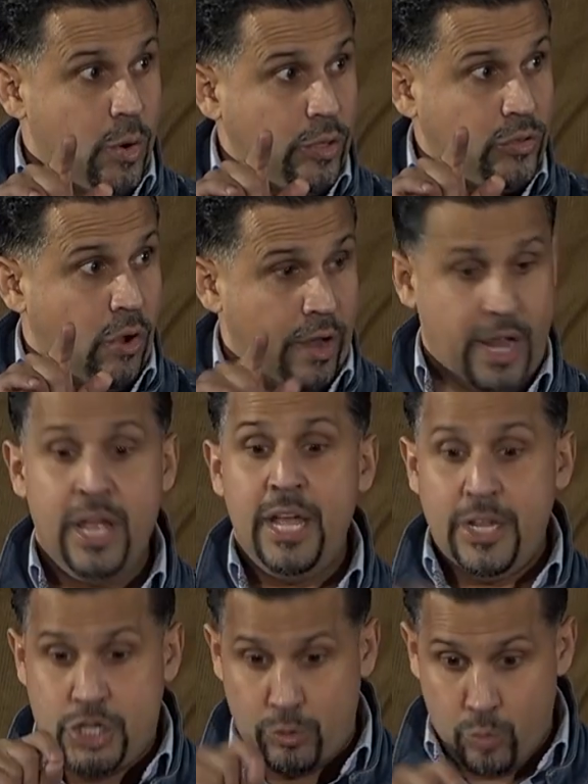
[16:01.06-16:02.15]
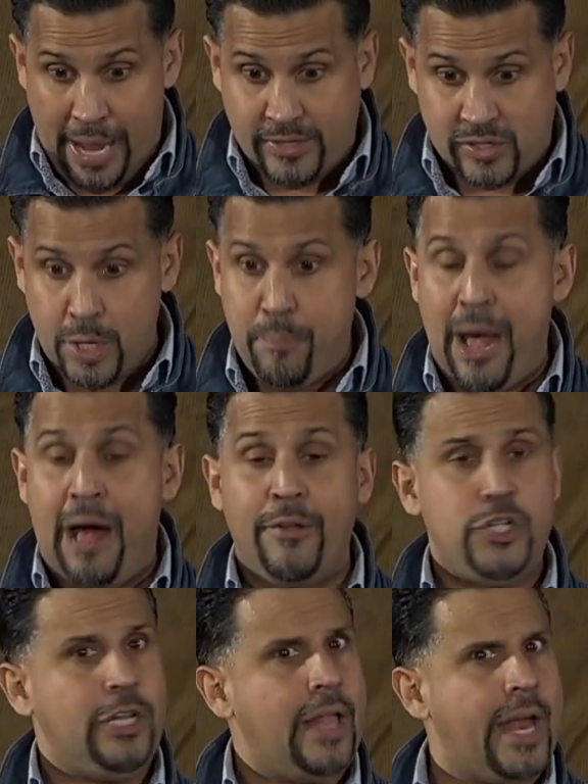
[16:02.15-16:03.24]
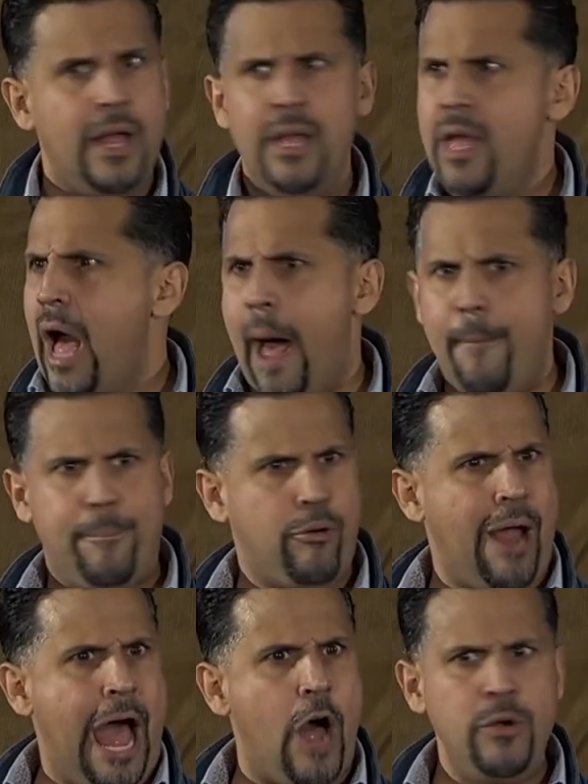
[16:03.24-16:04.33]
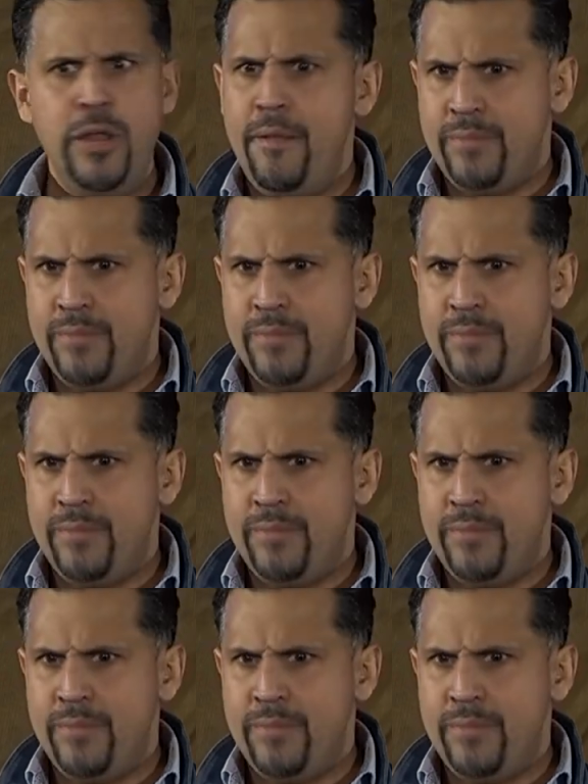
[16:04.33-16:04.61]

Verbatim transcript: old daughter. She writes an apology letter. I'm proud.